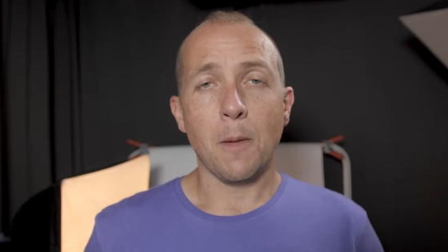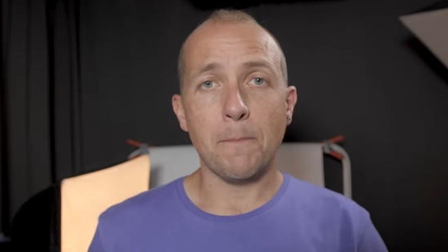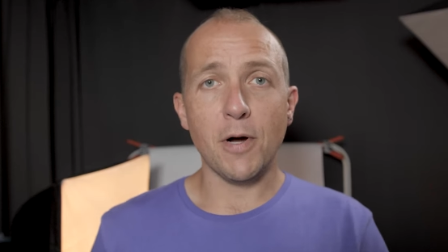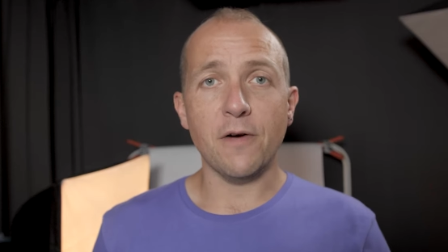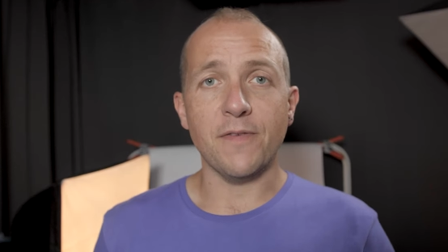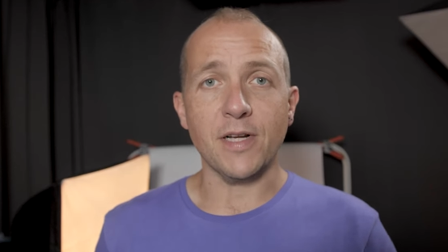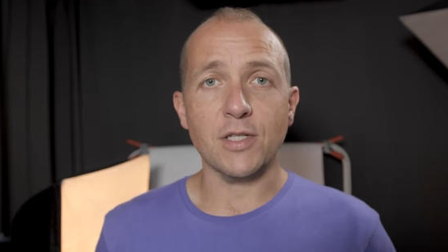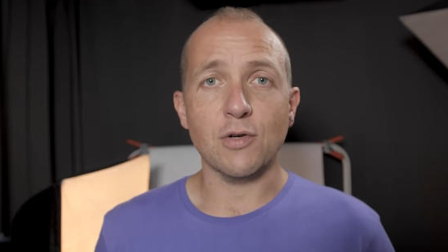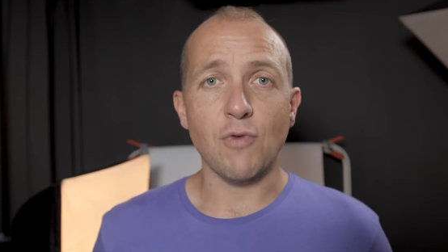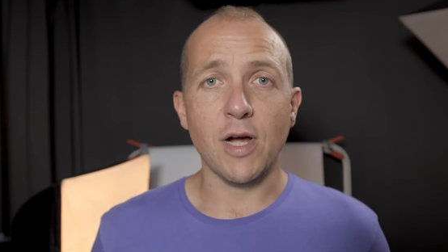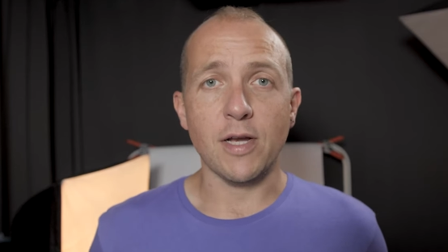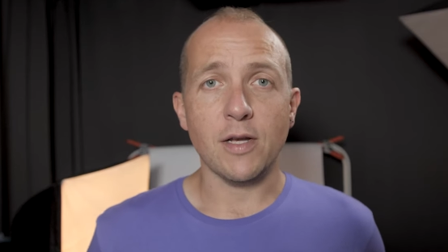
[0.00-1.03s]
Perfect,
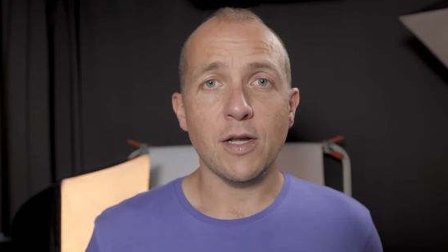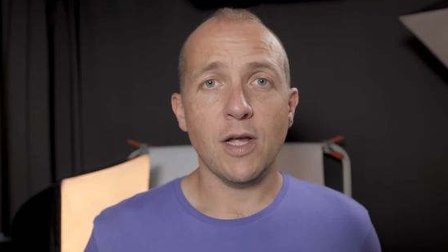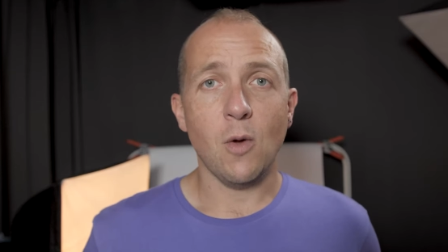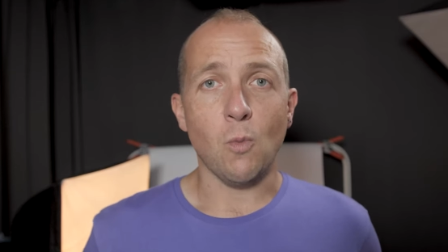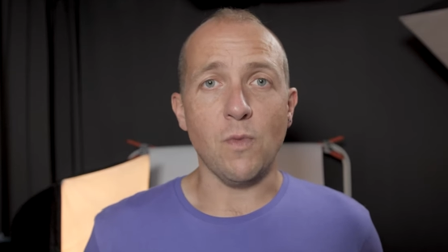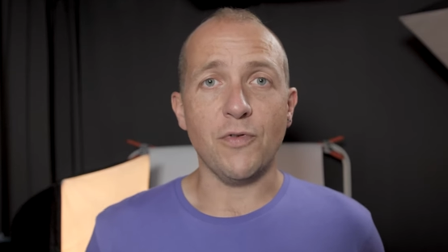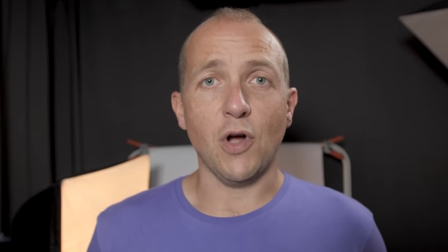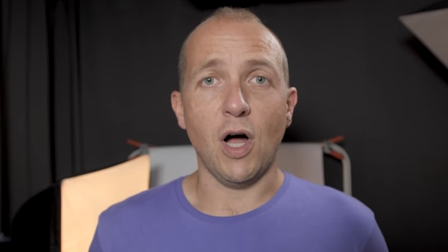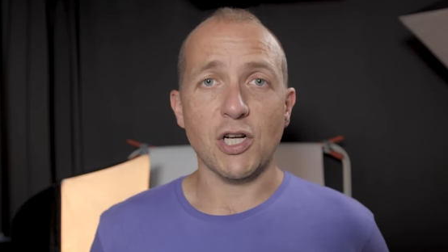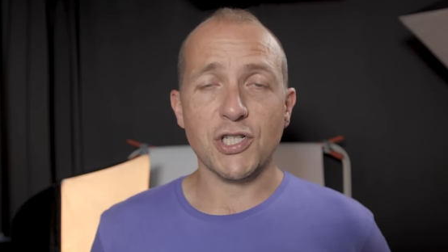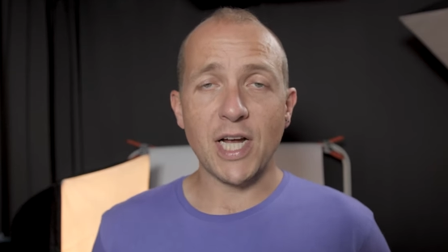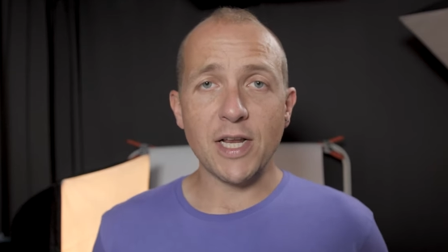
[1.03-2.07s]
right. We've got
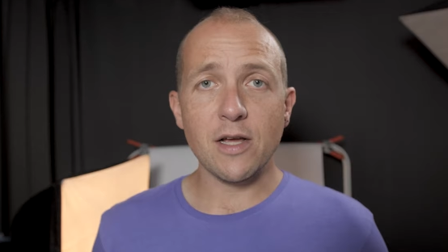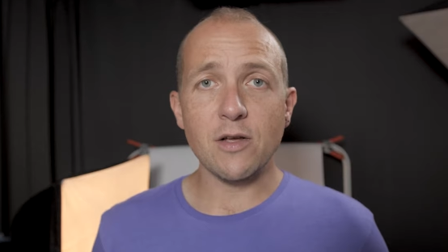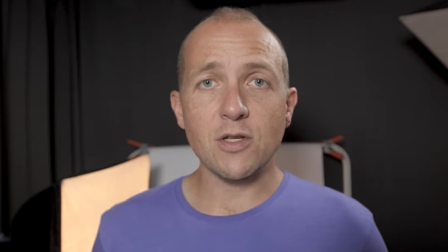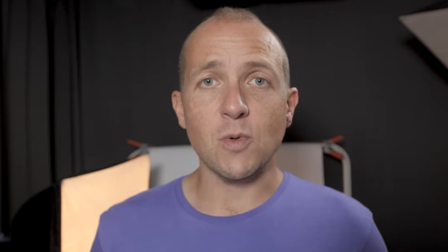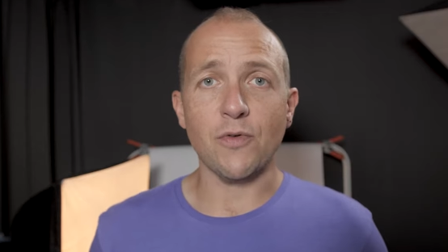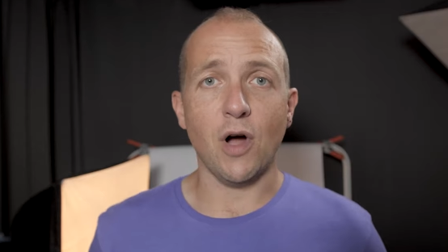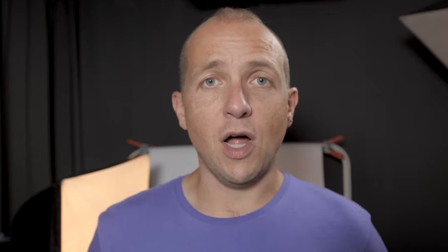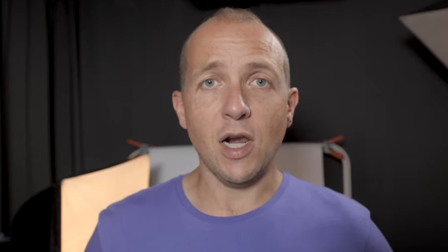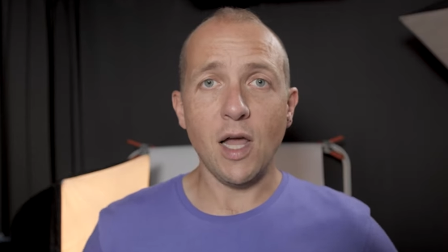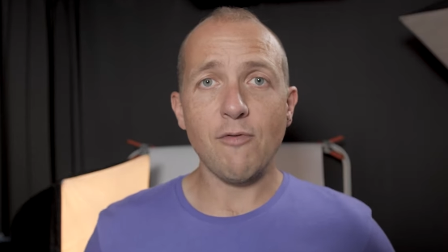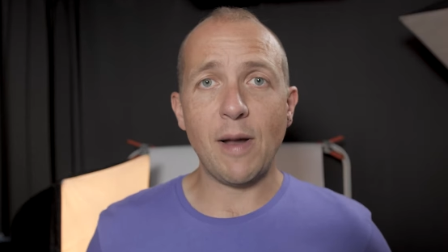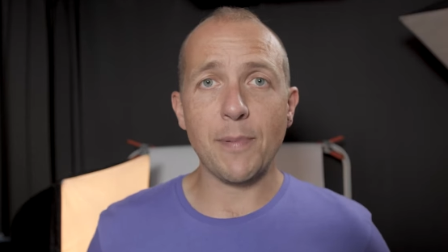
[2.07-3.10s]
our shadows, we've got our
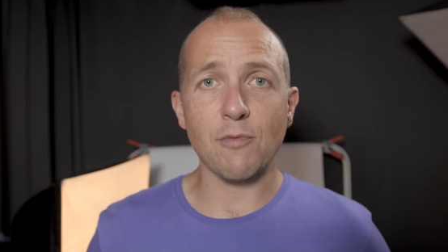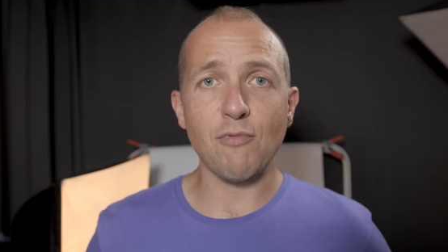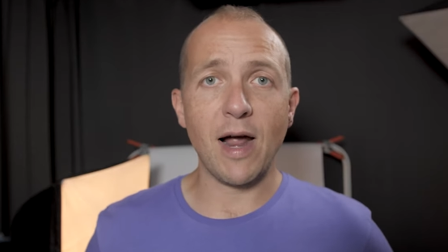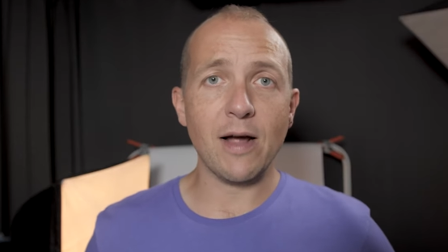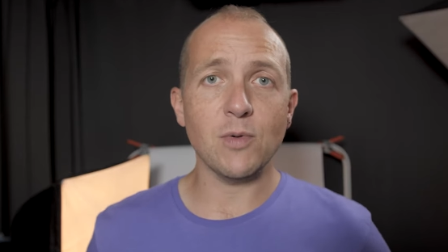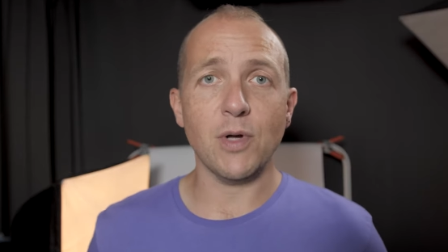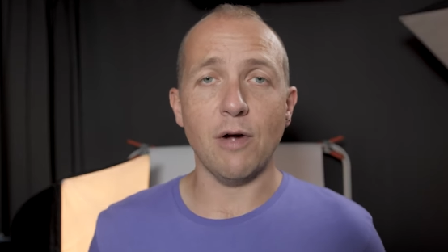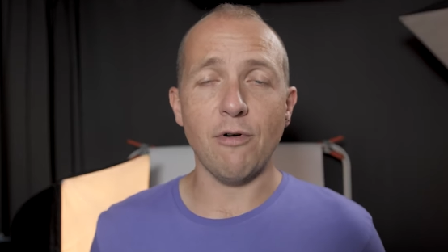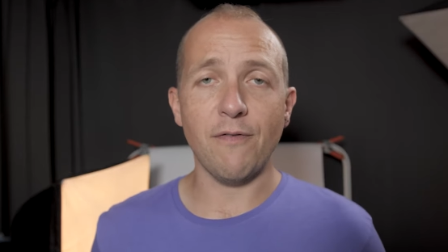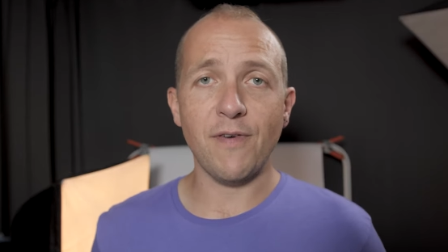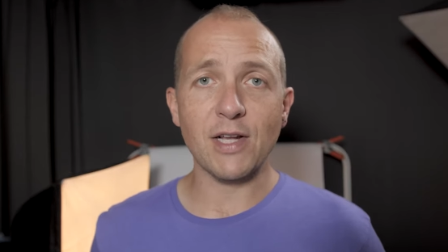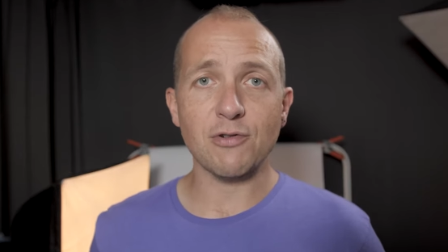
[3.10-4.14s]
light wrapping round, we've got a
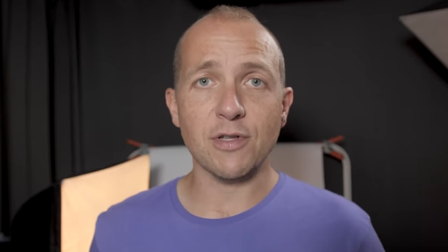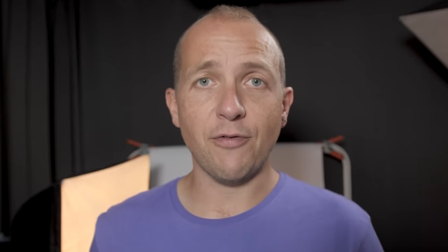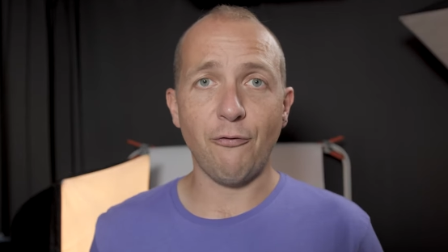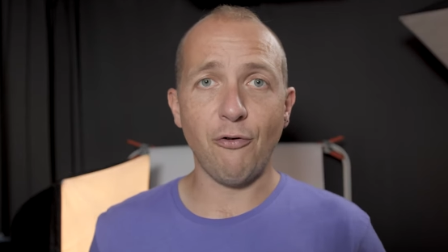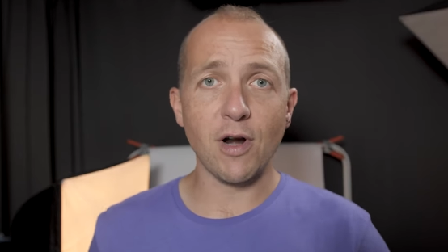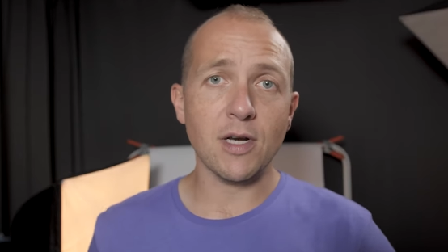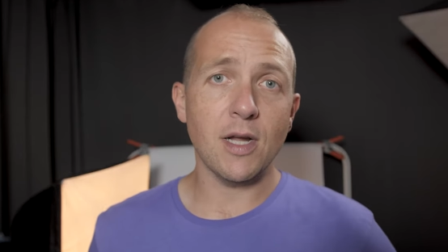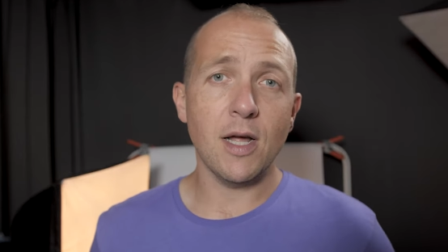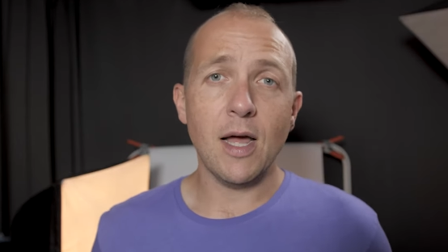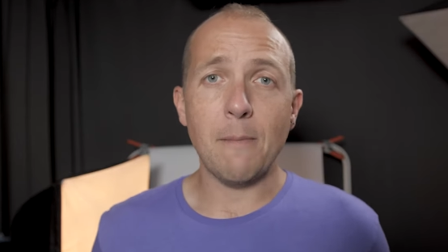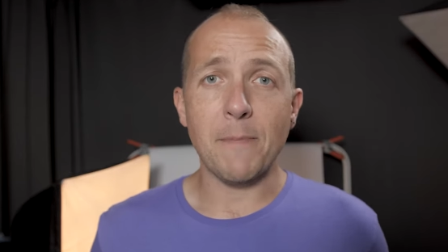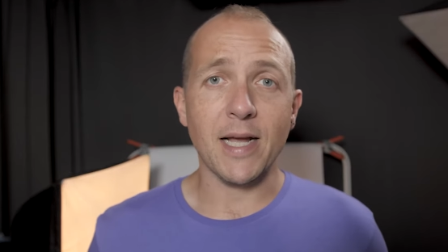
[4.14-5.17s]
reflector at the front,
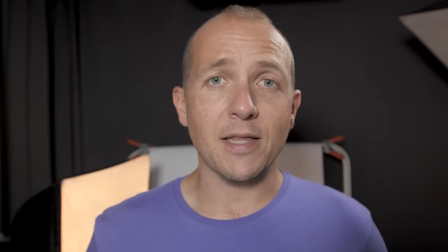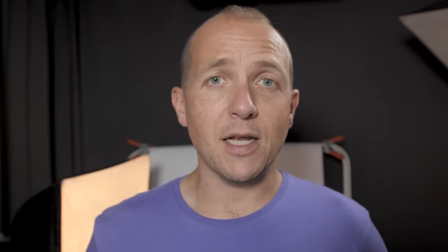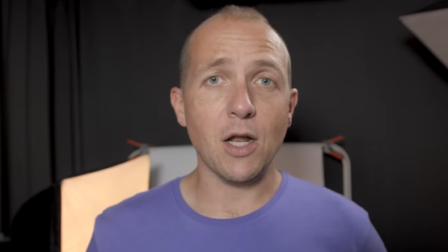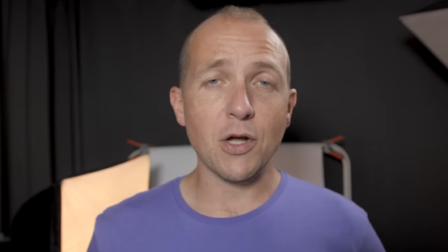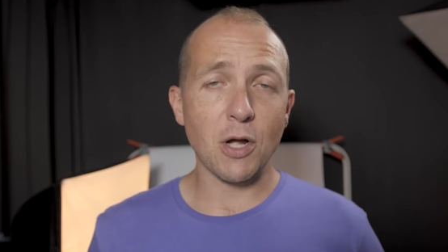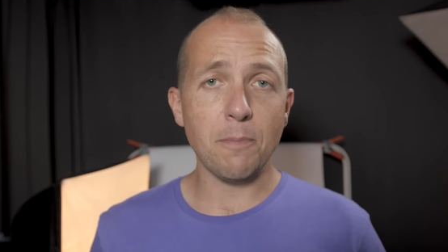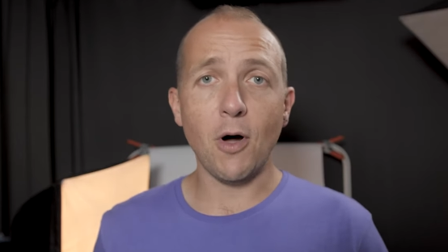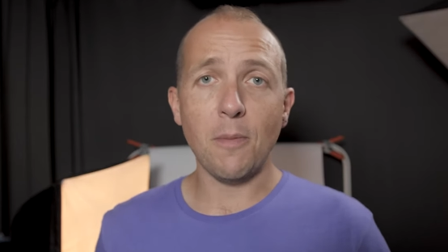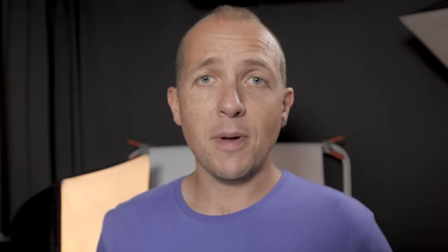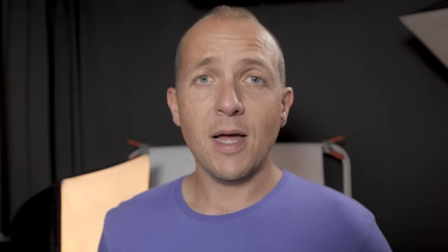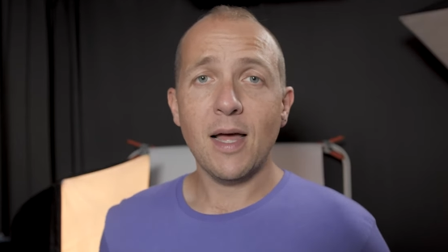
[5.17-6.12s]
making the logo pop.